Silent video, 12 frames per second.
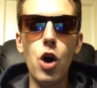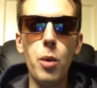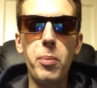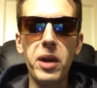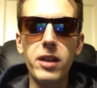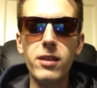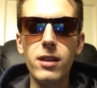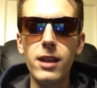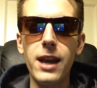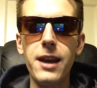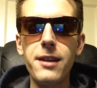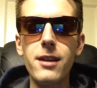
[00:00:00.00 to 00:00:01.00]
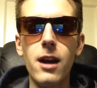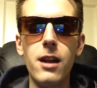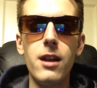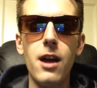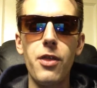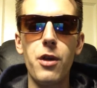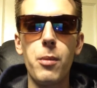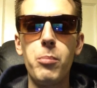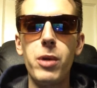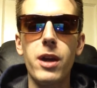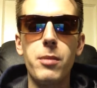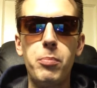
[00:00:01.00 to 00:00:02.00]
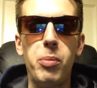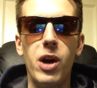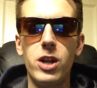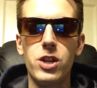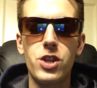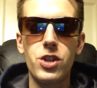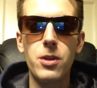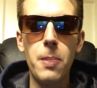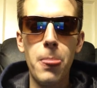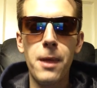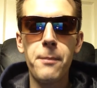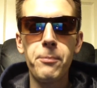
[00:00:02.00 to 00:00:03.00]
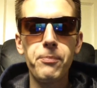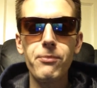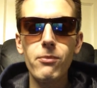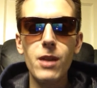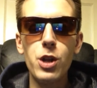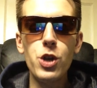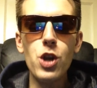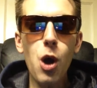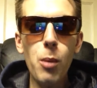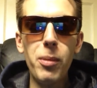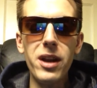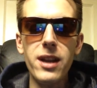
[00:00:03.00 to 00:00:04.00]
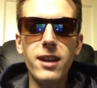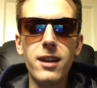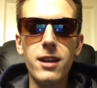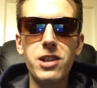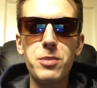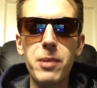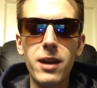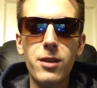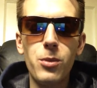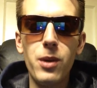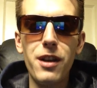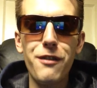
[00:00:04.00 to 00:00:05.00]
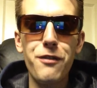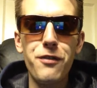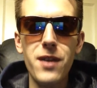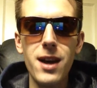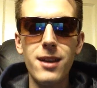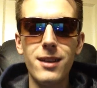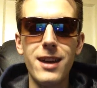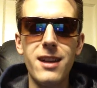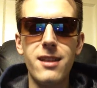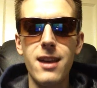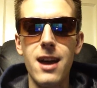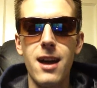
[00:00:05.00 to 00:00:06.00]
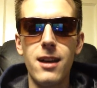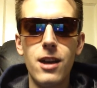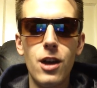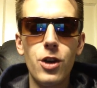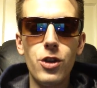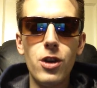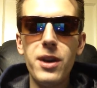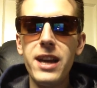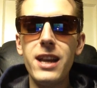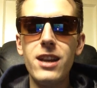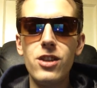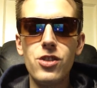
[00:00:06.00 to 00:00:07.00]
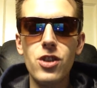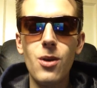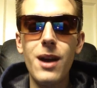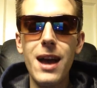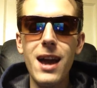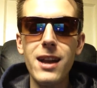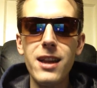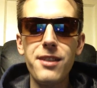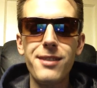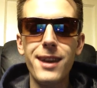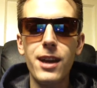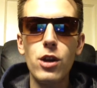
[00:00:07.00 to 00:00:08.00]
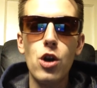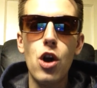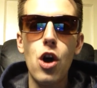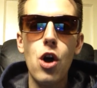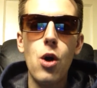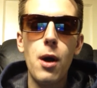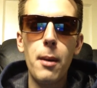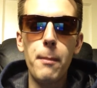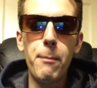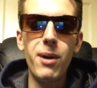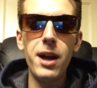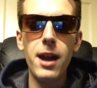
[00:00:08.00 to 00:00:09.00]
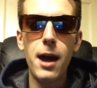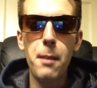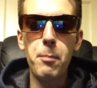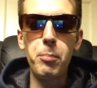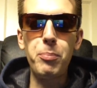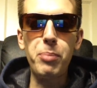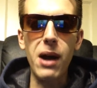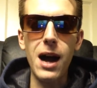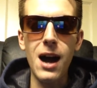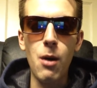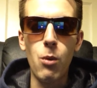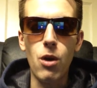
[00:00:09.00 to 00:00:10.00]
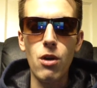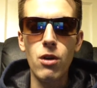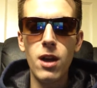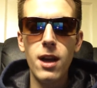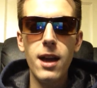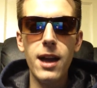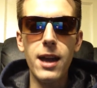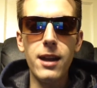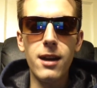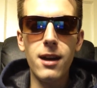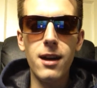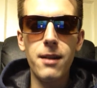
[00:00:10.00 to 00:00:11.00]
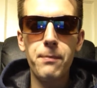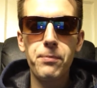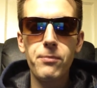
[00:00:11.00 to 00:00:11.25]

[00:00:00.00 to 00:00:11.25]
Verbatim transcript: hoping to land another big punch. Nobody can expect to win a fight like that. You know, he didn't show anything at all but power. And, uh,